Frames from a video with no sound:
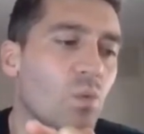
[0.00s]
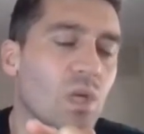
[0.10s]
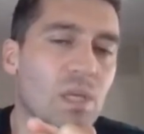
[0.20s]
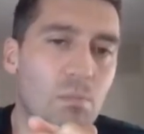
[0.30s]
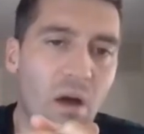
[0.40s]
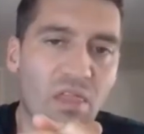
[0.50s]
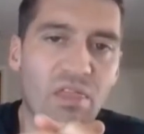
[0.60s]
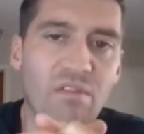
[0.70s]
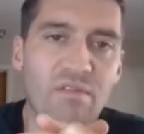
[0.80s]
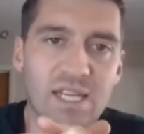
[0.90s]
month
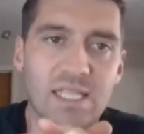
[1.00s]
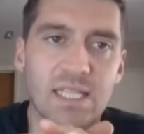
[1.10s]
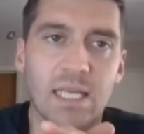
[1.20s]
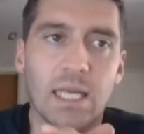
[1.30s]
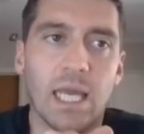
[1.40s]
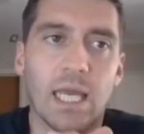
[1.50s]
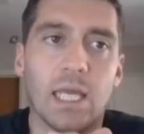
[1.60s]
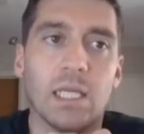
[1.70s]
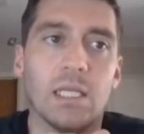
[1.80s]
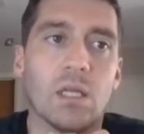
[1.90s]
investing
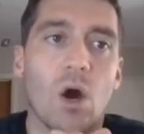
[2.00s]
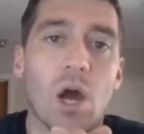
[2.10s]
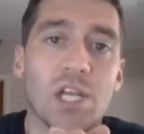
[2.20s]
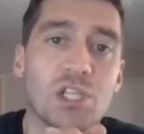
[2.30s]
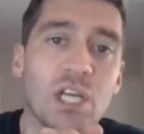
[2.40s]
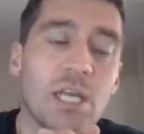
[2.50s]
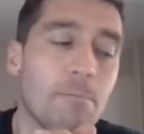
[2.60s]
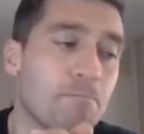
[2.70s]
in IG,